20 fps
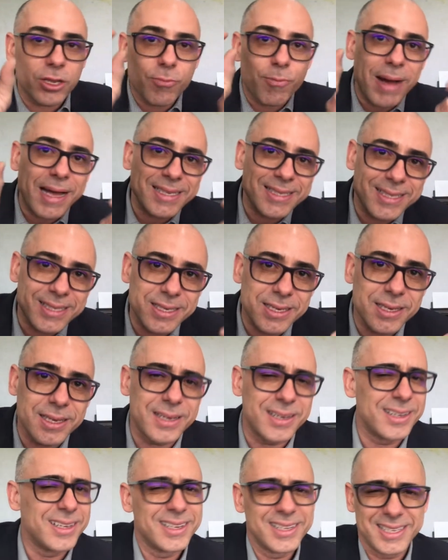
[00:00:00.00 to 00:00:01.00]
It's
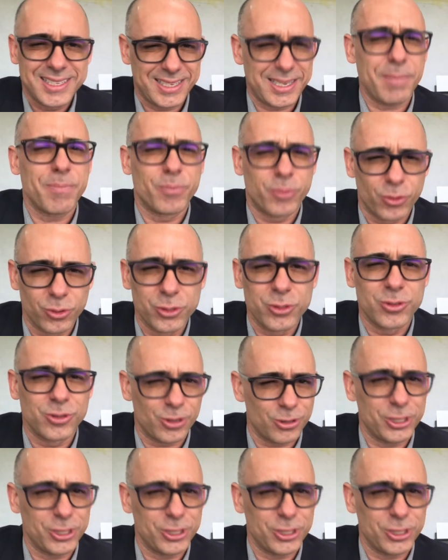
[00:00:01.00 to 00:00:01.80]
probably full of cucumber